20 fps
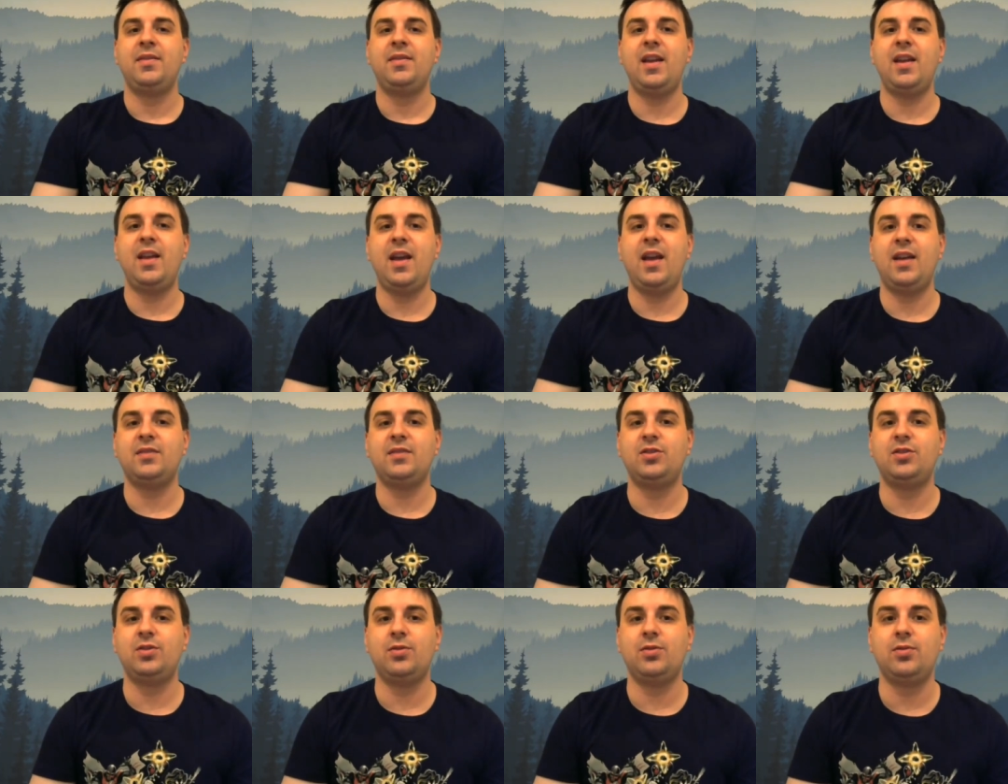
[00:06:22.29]
they
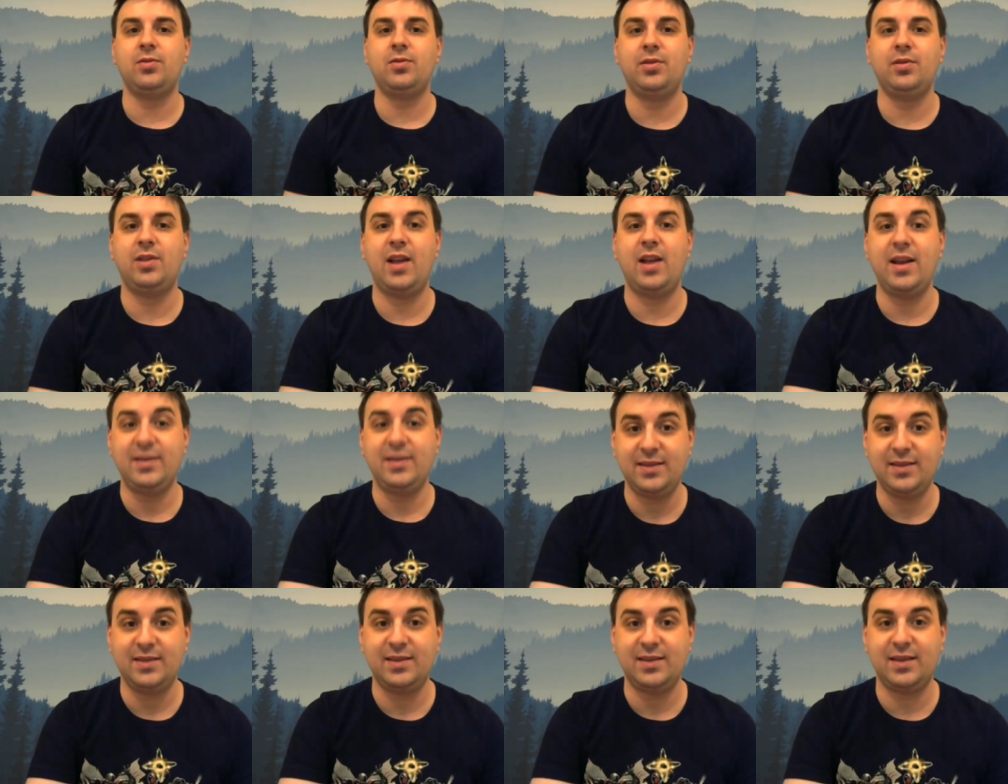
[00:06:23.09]
had sold
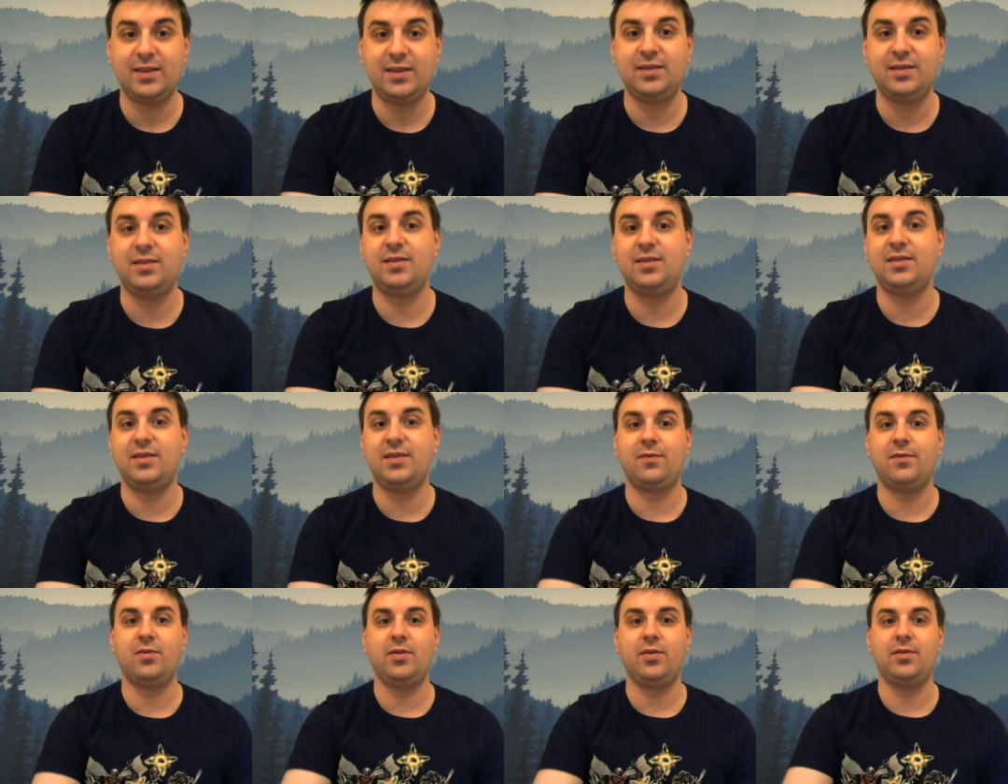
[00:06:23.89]
licensing to
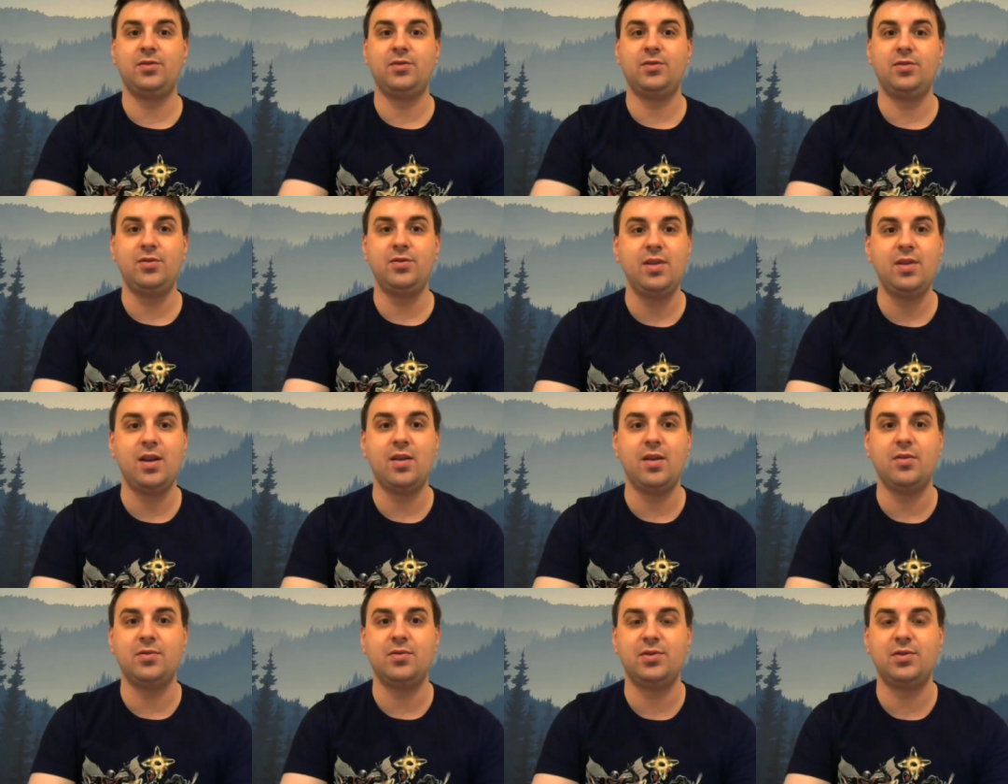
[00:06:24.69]
several other
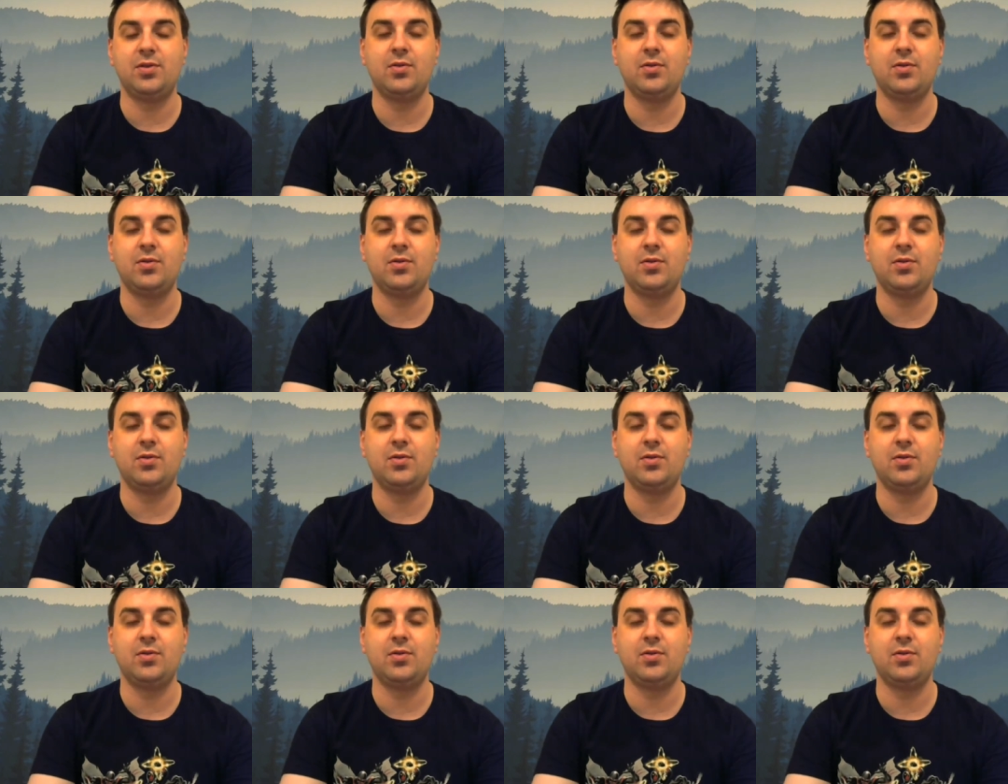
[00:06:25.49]
studios,